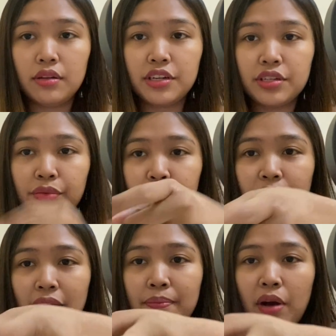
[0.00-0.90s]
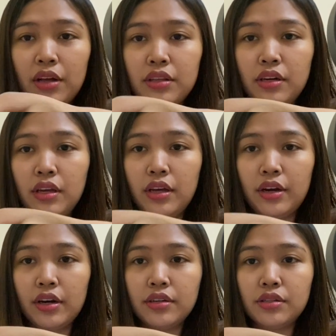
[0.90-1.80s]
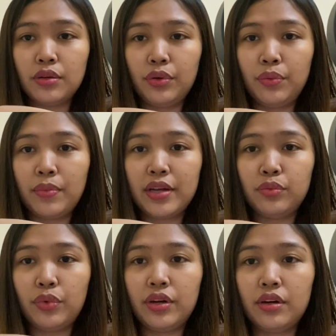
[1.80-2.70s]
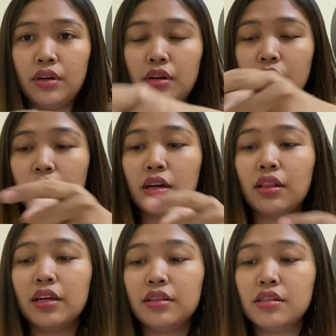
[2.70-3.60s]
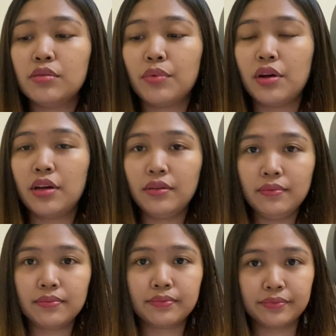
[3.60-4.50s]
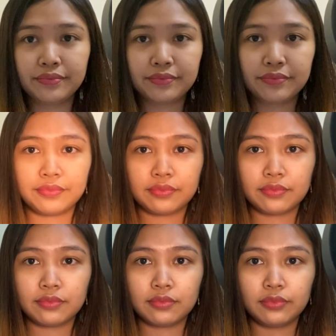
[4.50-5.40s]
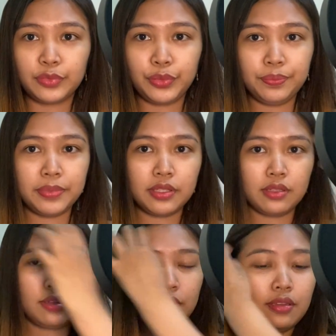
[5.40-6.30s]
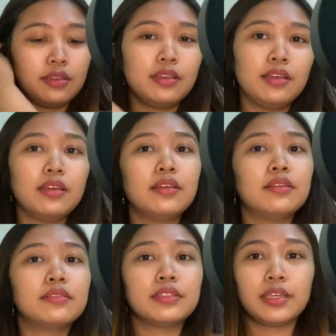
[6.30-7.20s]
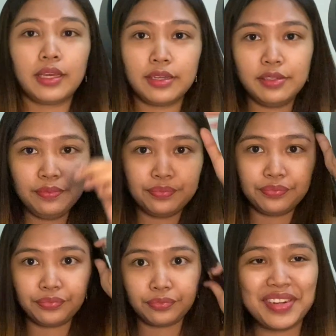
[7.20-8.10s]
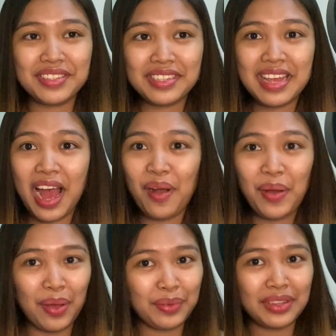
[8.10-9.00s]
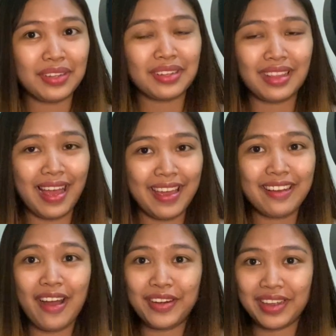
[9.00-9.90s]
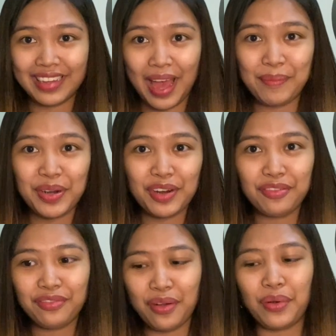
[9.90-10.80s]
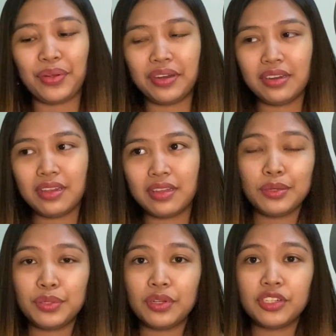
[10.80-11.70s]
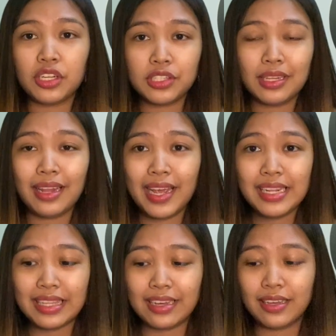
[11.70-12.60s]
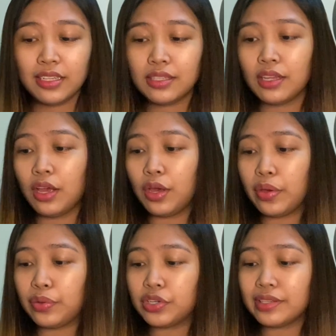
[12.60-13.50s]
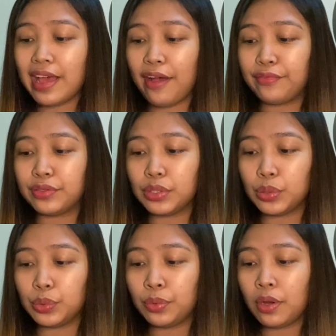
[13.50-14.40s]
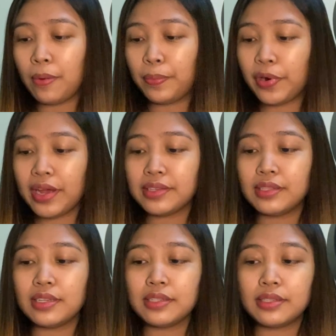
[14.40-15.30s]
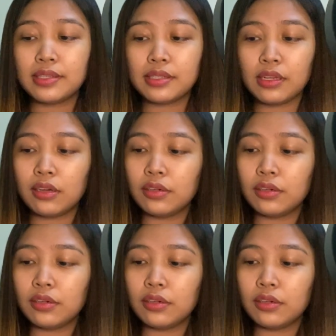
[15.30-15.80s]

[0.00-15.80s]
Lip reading: a red button here, so you might wanna click this one. Oops. Okay. This is how I would look like on a camera phone. To adjust the lightings, you just have to press this